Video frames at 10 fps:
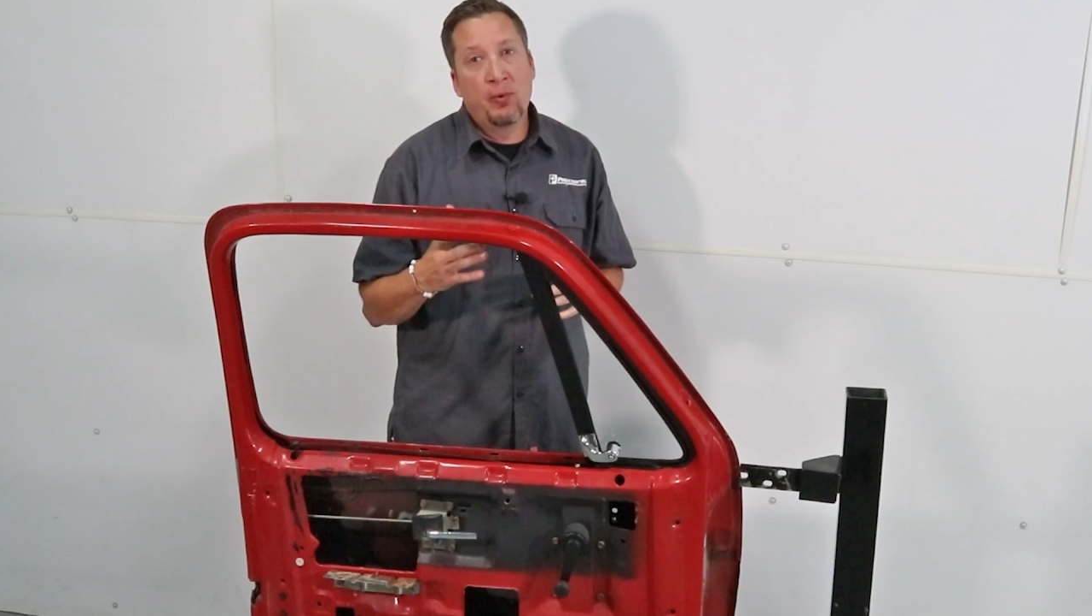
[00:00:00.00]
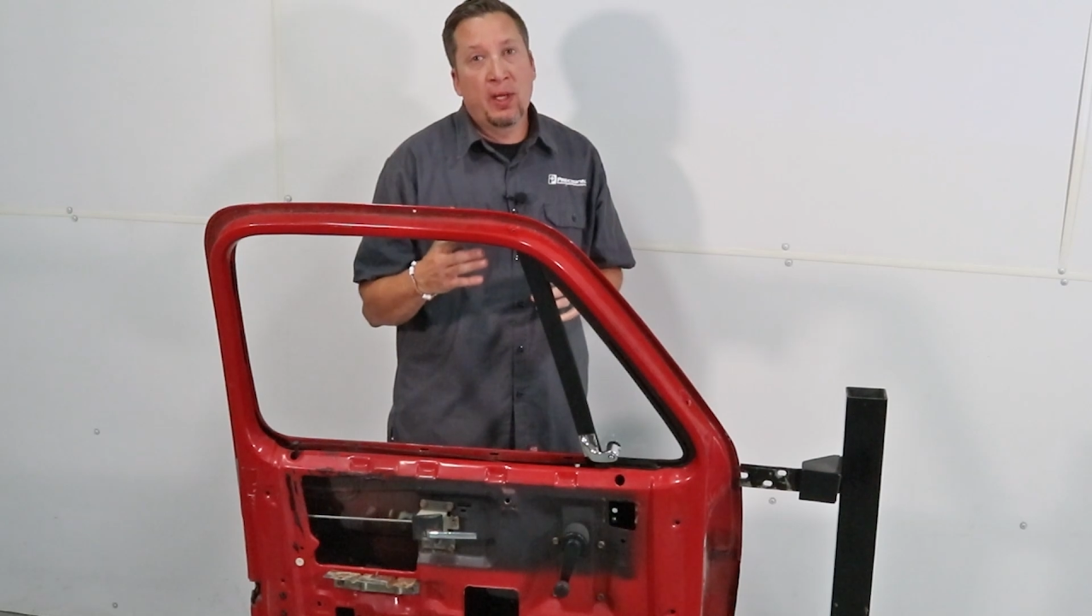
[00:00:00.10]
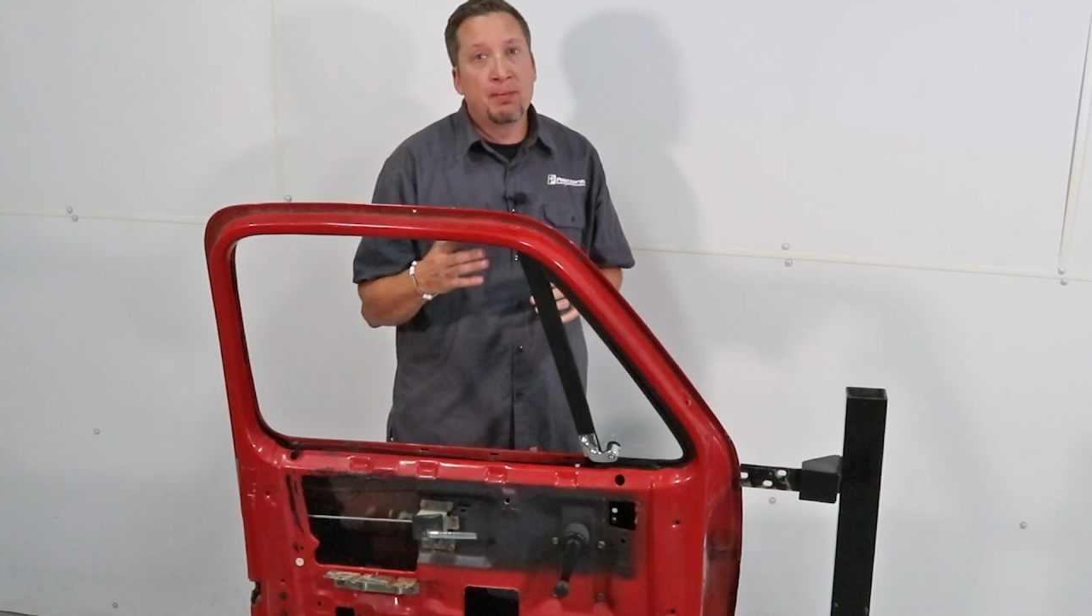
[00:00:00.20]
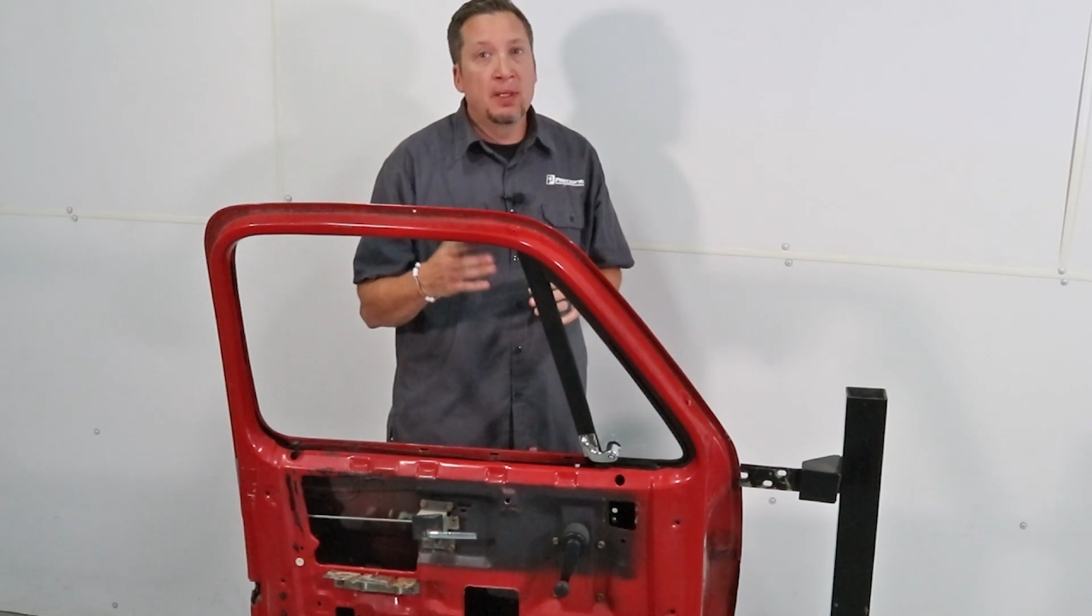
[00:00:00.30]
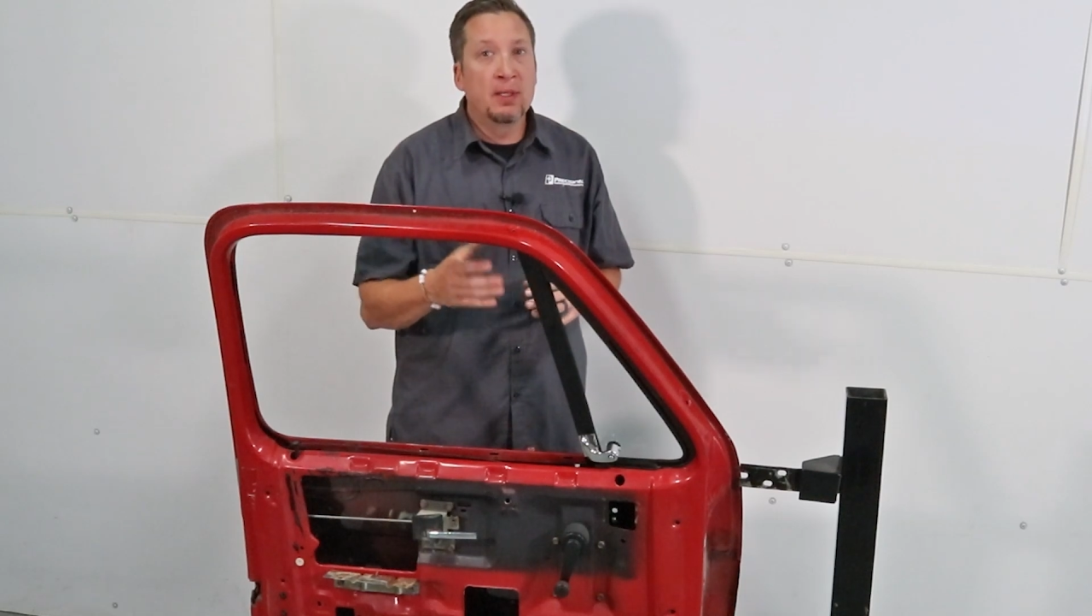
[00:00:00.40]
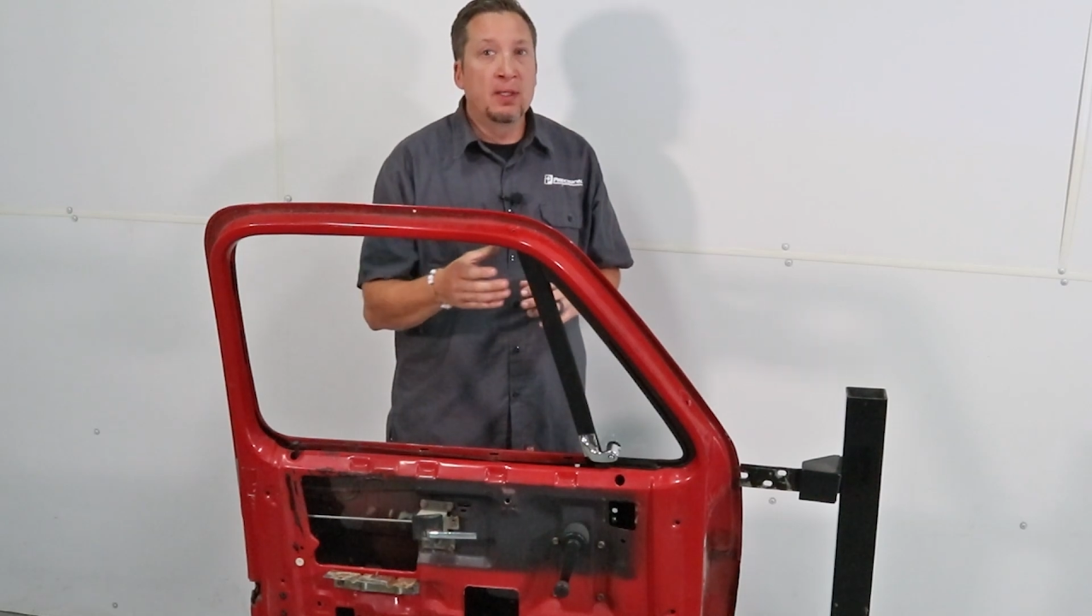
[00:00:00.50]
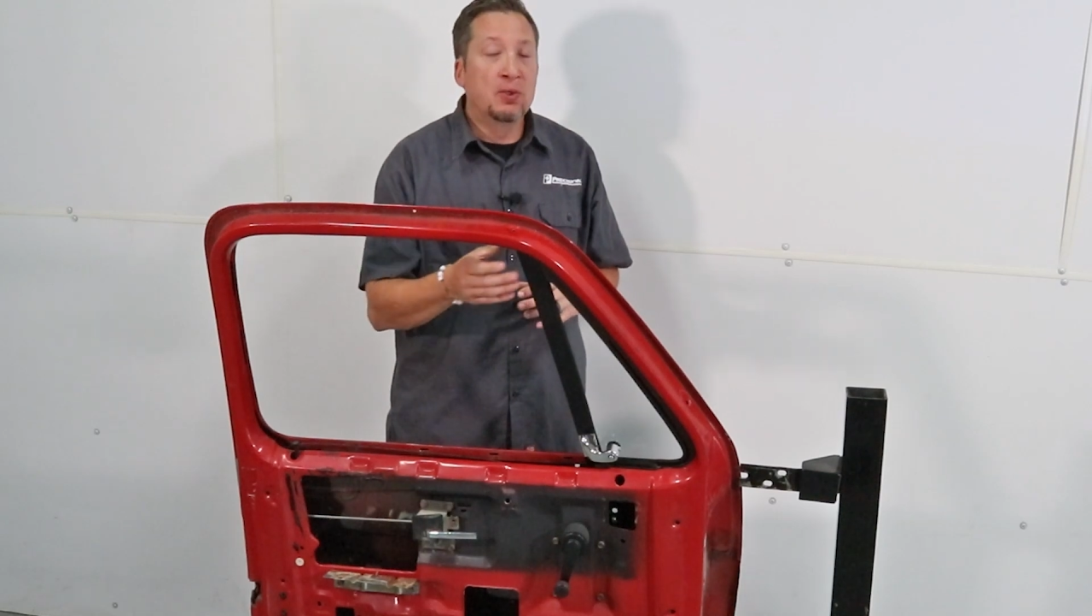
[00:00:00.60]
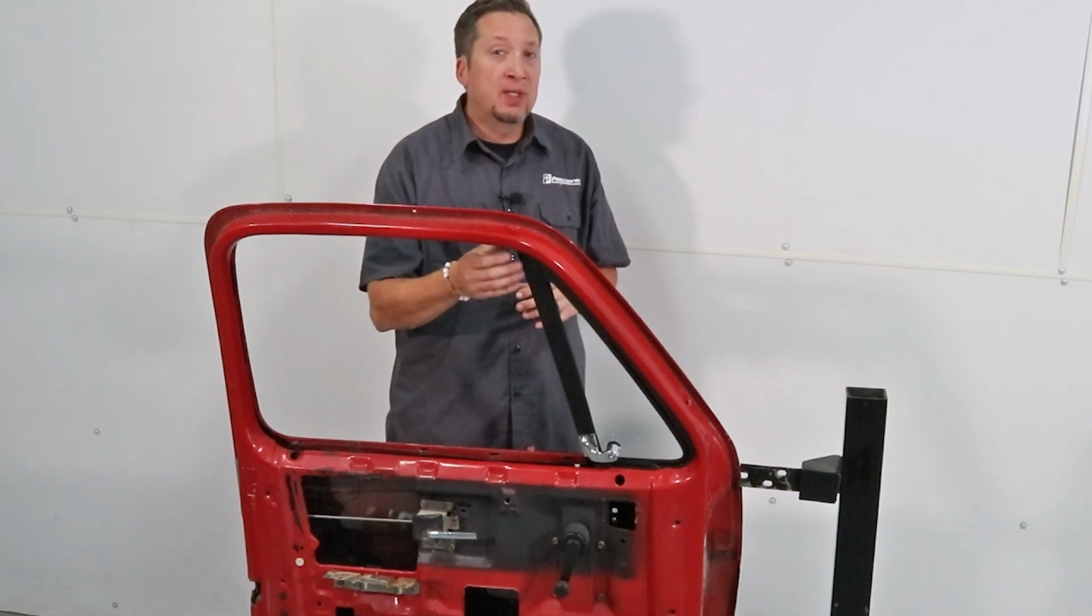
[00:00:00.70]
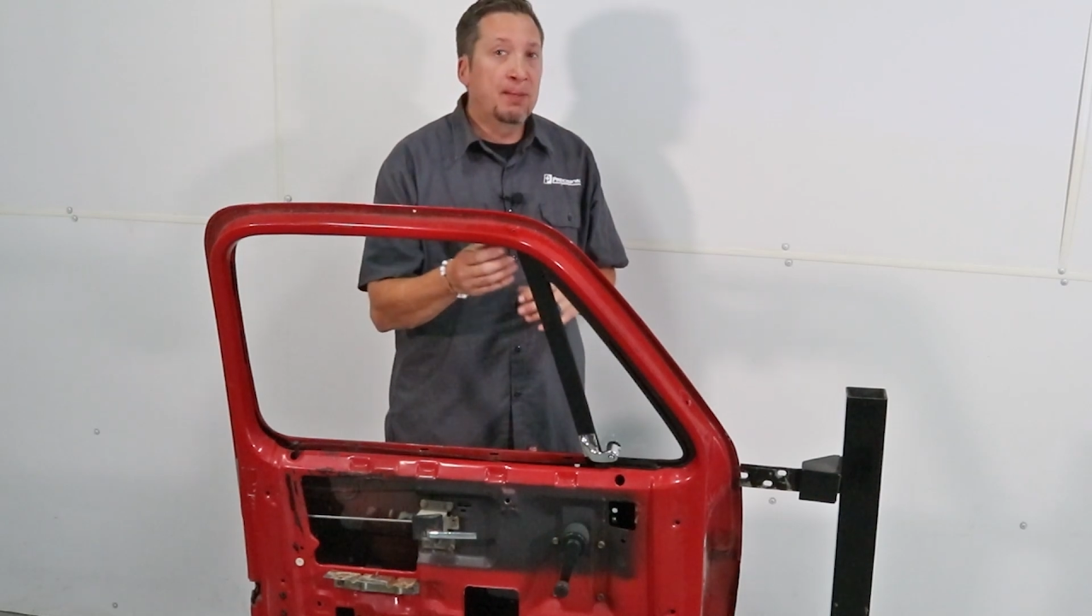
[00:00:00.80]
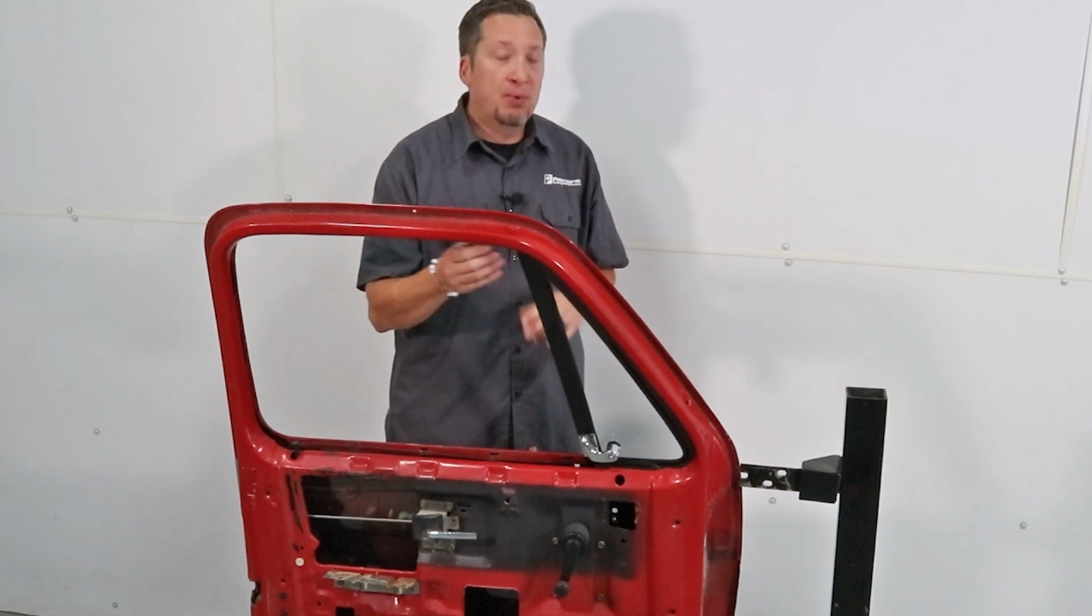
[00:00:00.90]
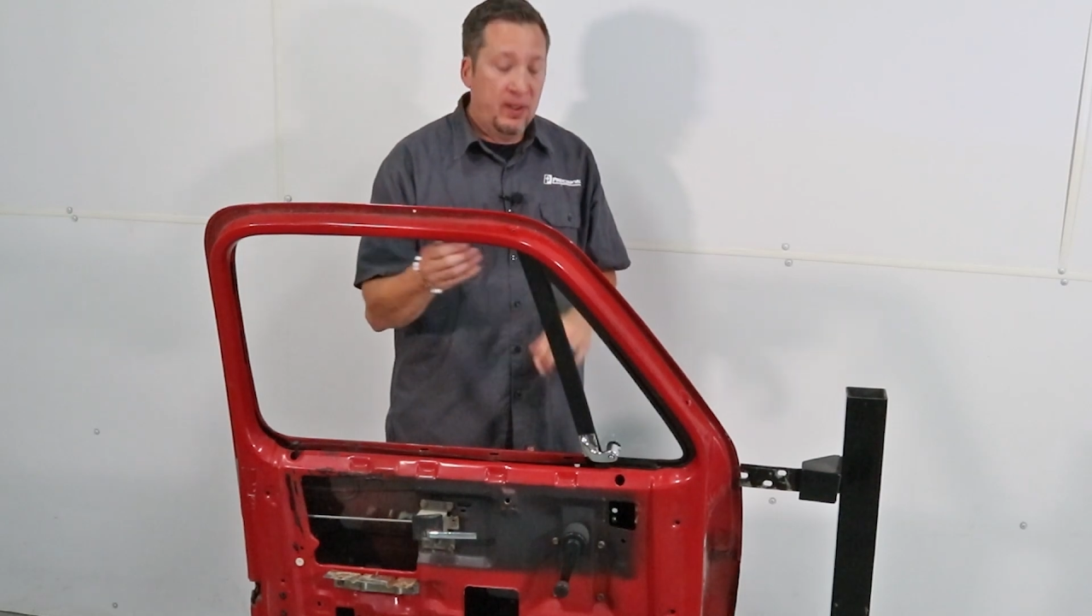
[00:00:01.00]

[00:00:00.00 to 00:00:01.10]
recommend that you tape